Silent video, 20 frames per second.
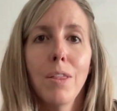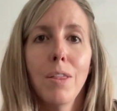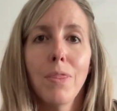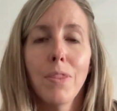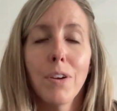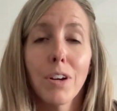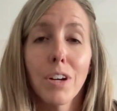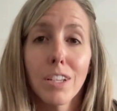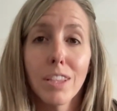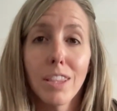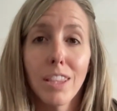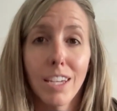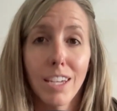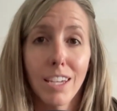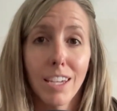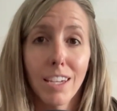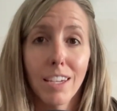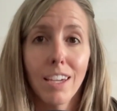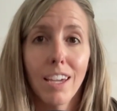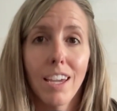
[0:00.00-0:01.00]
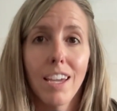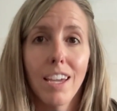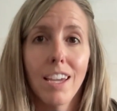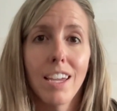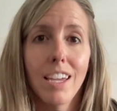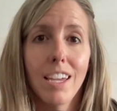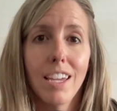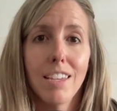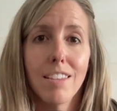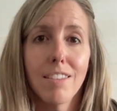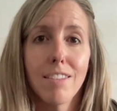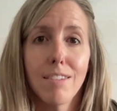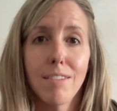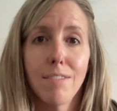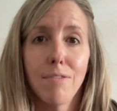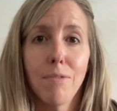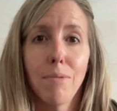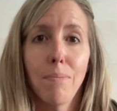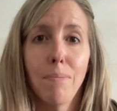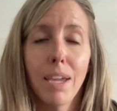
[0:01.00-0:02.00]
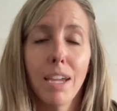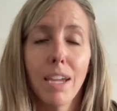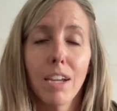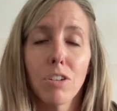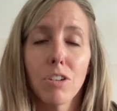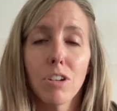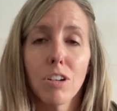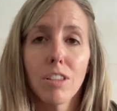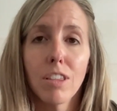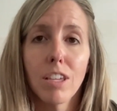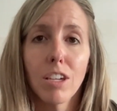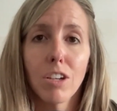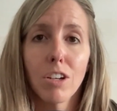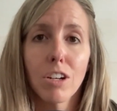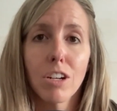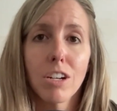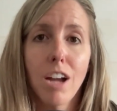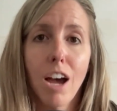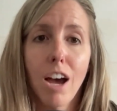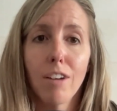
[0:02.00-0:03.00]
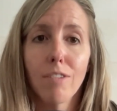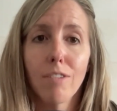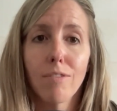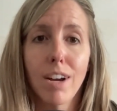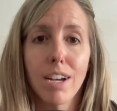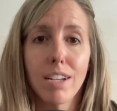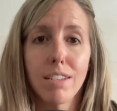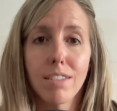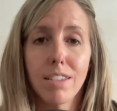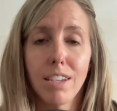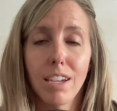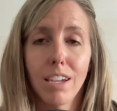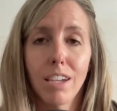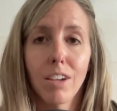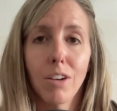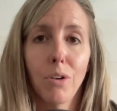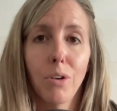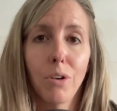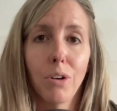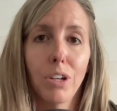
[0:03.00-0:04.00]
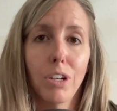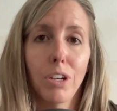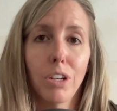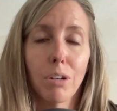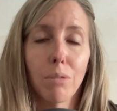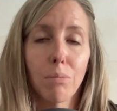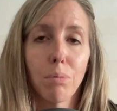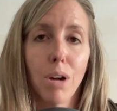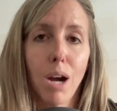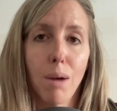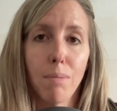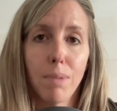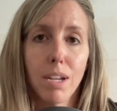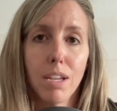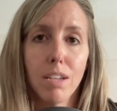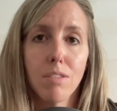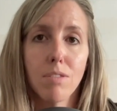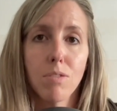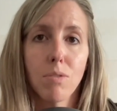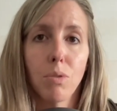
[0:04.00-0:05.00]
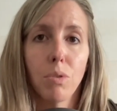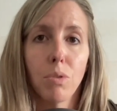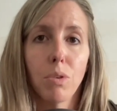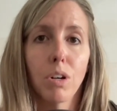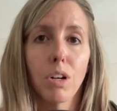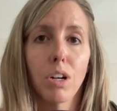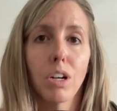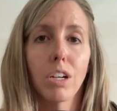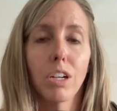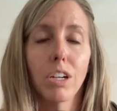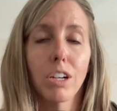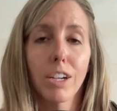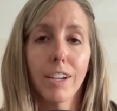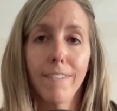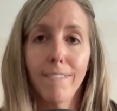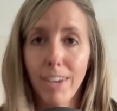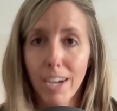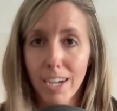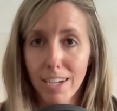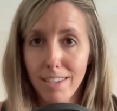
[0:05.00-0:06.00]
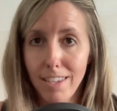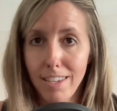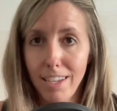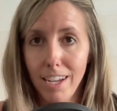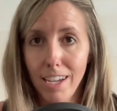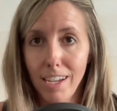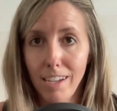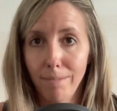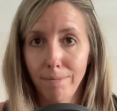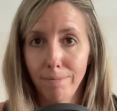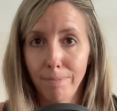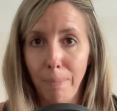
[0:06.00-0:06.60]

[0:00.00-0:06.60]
Third thing is to make sure that you're not resting on your prominence or your convexity.